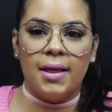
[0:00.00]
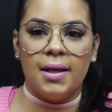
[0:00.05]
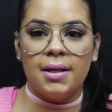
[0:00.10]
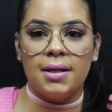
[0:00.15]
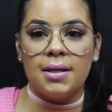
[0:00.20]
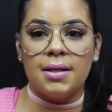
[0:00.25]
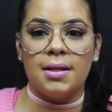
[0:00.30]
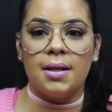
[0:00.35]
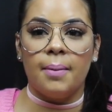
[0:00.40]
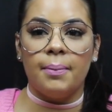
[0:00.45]

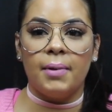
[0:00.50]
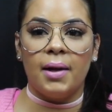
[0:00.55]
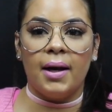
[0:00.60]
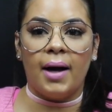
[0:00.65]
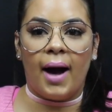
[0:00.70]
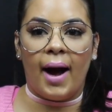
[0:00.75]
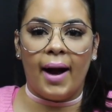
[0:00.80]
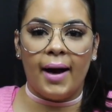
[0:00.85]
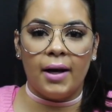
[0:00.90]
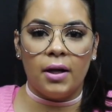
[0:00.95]
This is
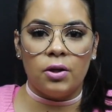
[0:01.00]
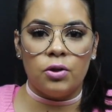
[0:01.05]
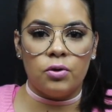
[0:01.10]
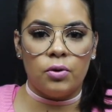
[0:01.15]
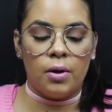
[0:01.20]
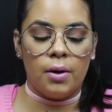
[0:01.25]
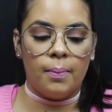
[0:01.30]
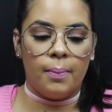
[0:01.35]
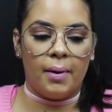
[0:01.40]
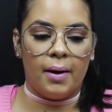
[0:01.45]
something I
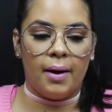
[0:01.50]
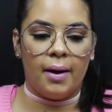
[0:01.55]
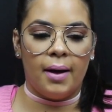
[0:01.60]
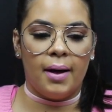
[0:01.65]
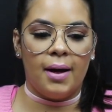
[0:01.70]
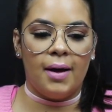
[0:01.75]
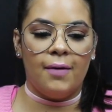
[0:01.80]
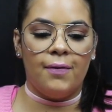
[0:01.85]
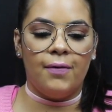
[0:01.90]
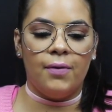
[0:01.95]
enjoy, but
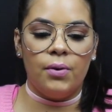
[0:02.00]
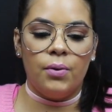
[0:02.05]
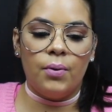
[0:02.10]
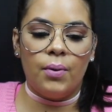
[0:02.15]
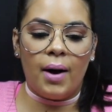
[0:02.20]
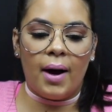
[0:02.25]
if you